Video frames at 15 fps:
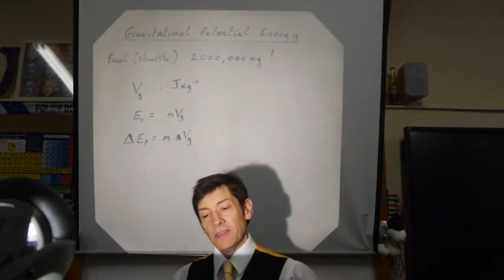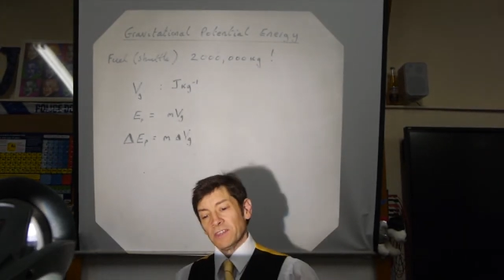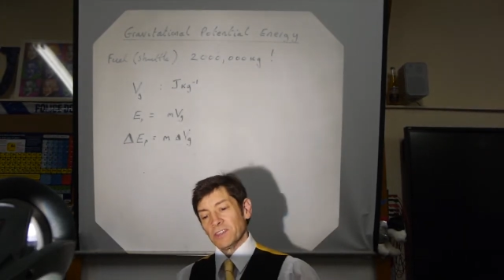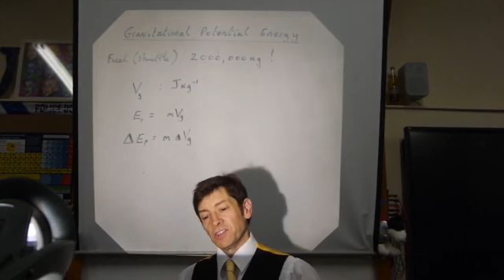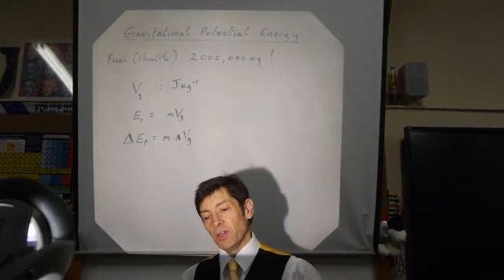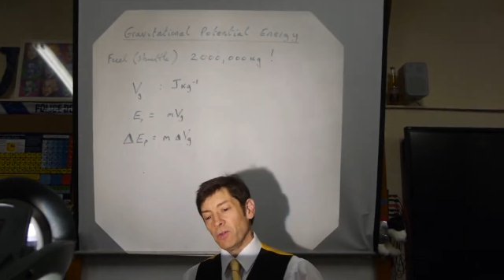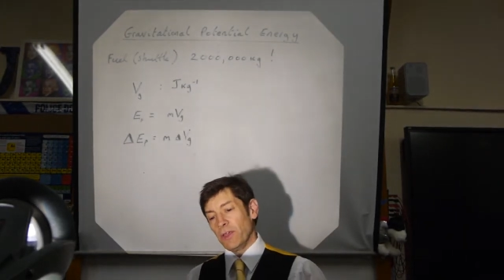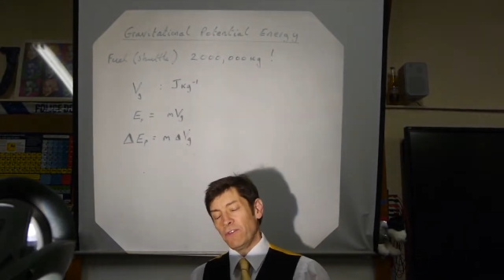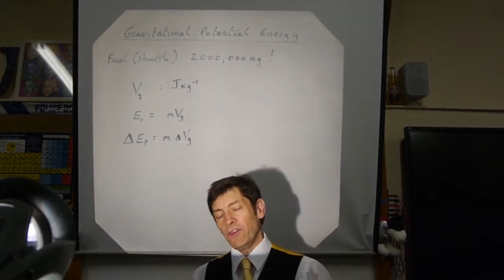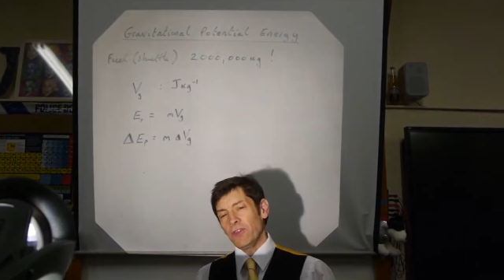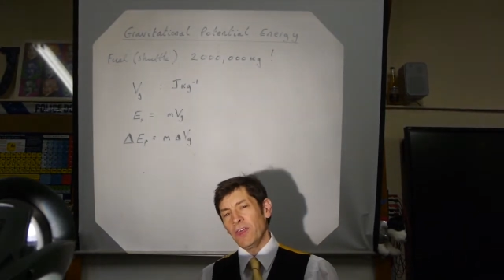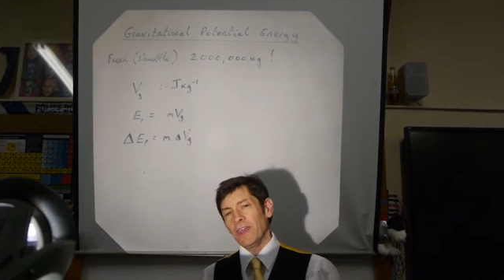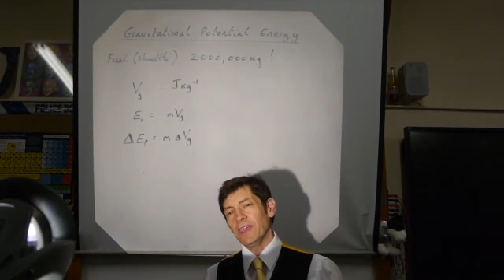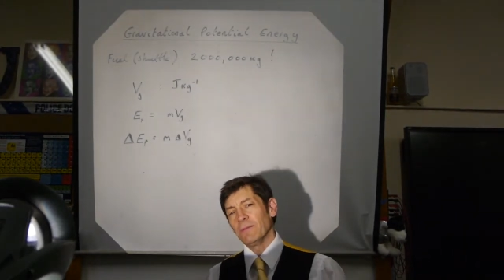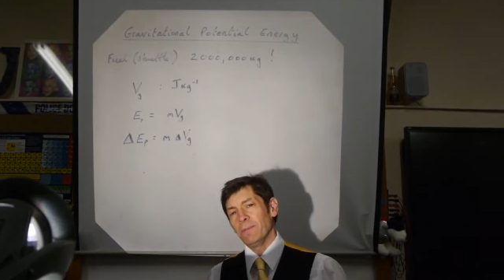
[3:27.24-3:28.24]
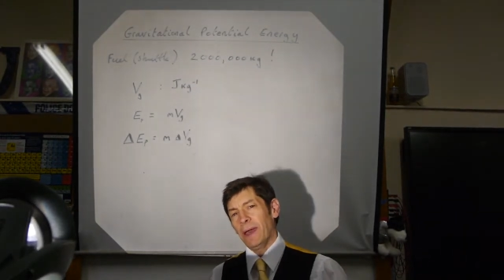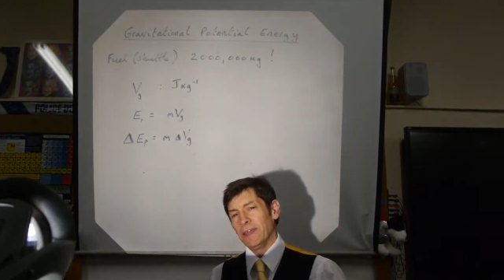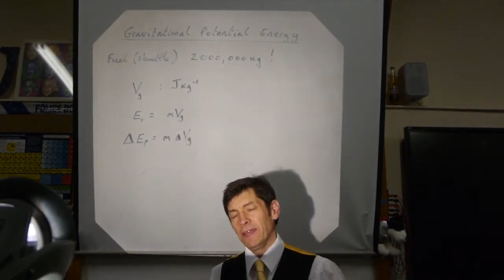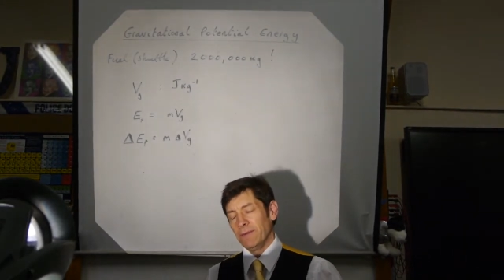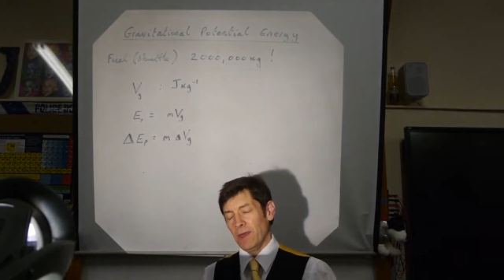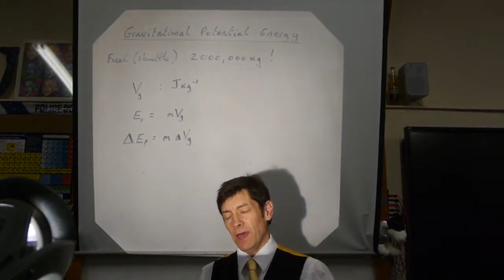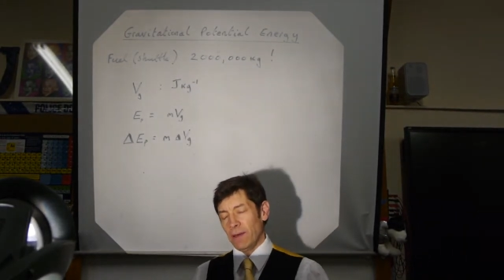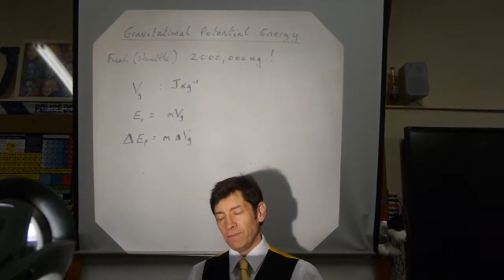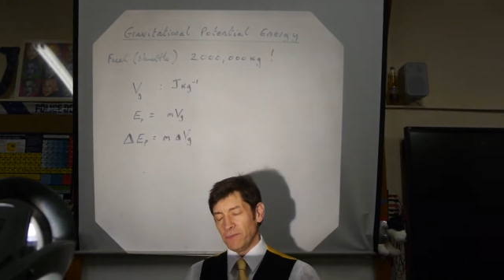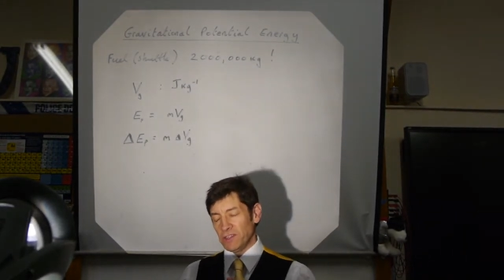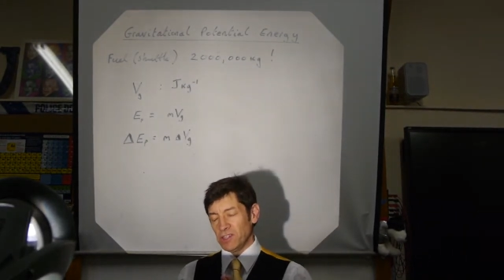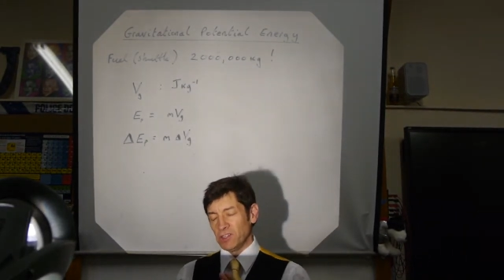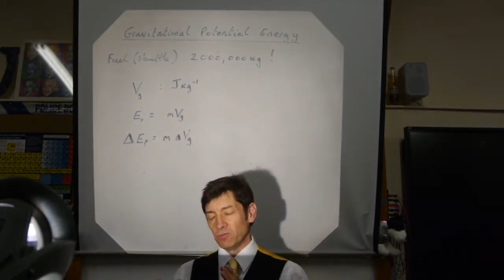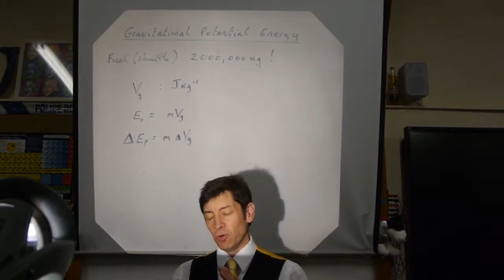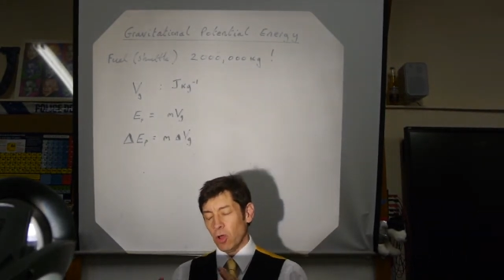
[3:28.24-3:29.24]
So if you think about it,
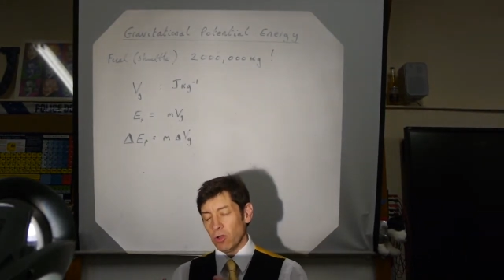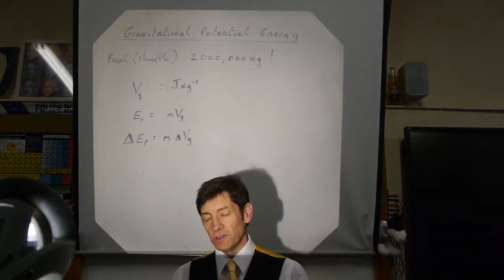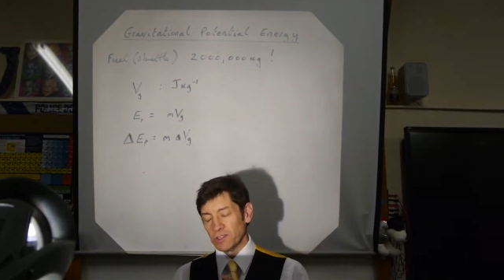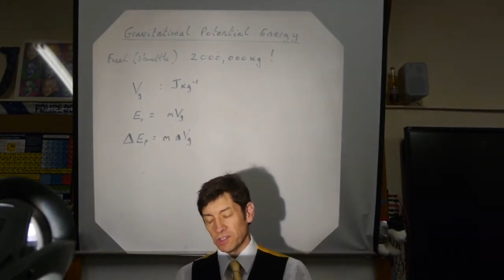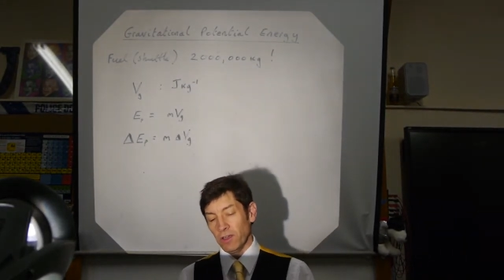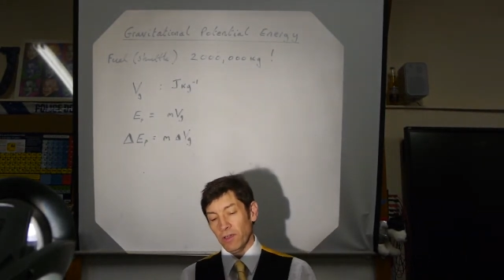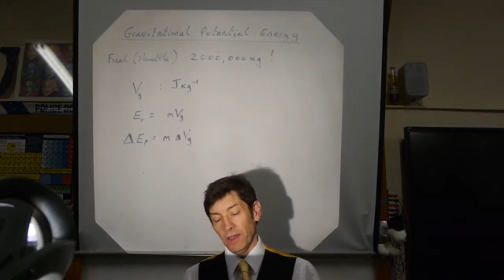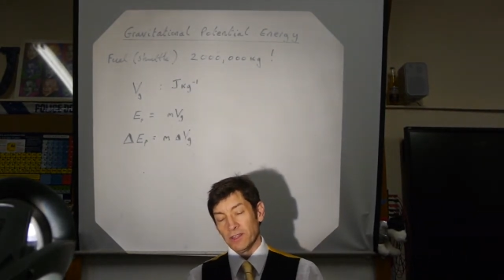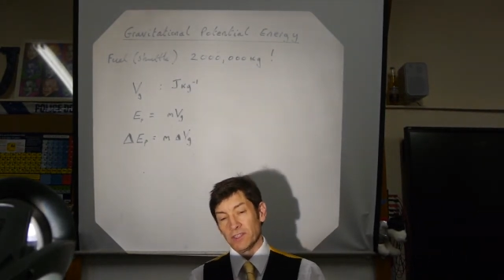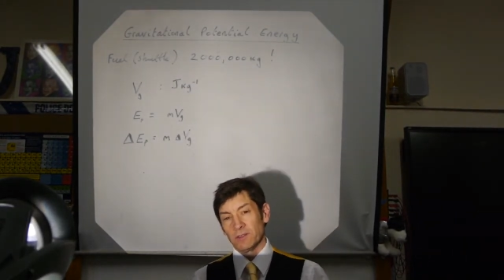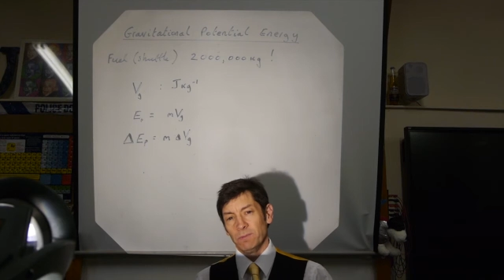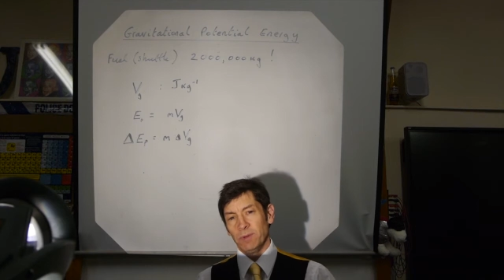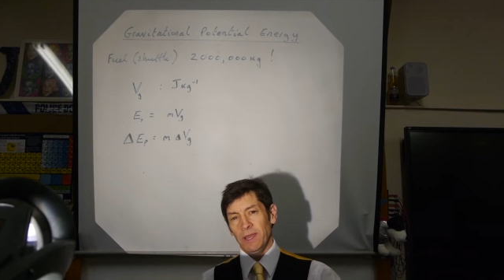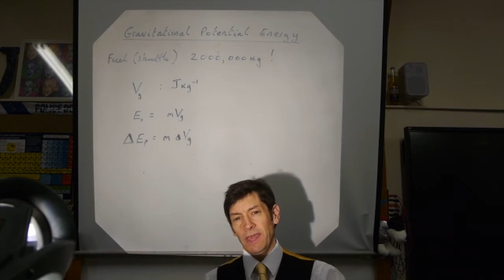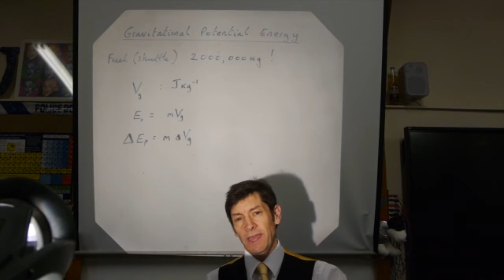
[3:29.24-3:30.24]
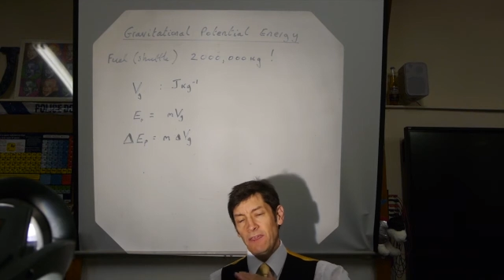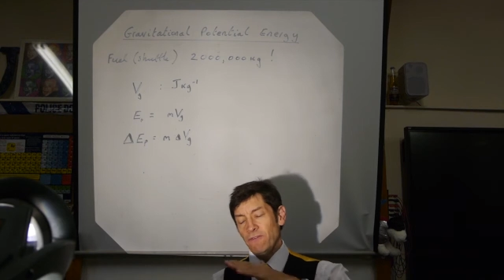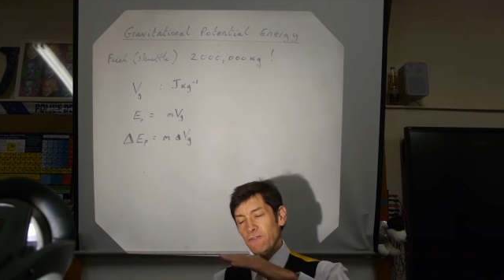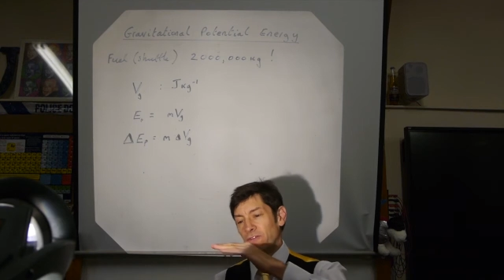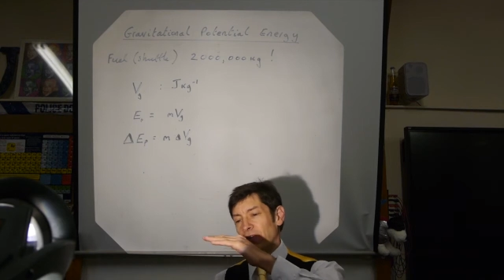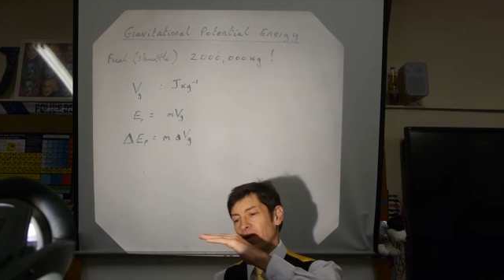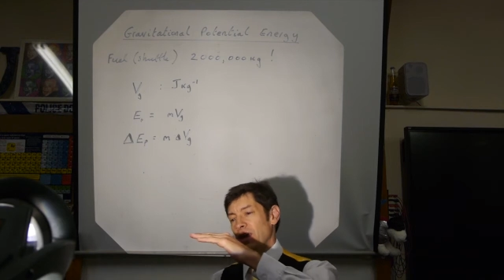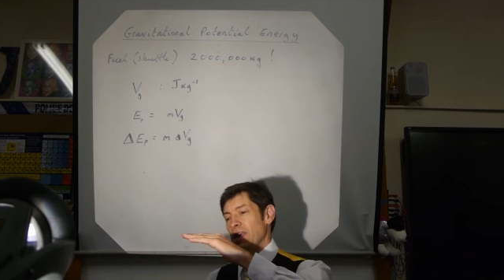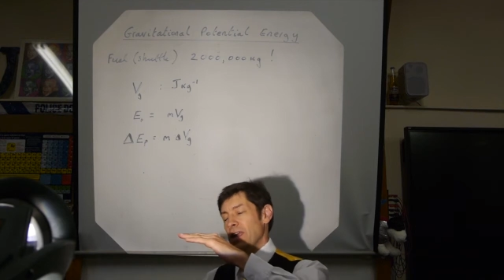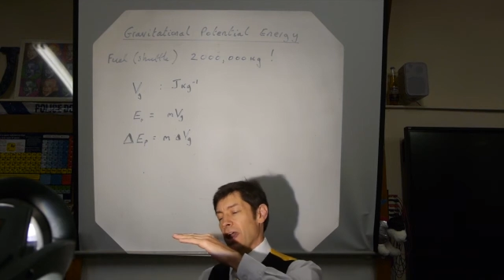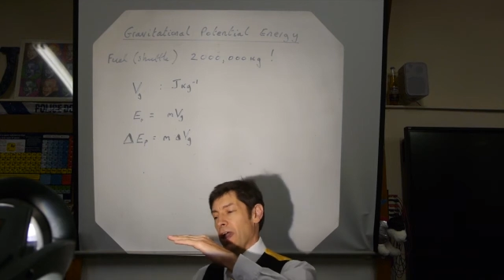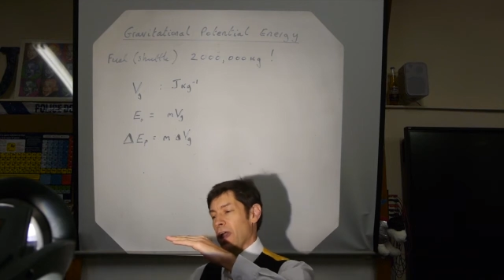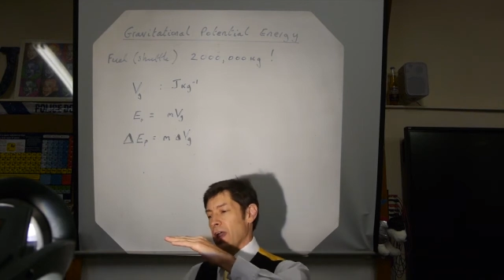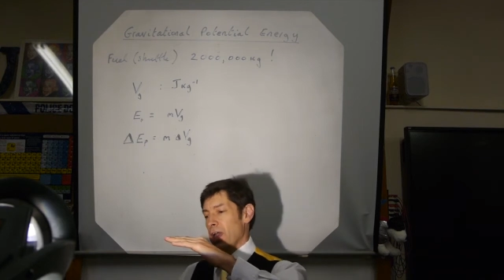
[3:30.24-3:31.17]
this is wrong science, but if the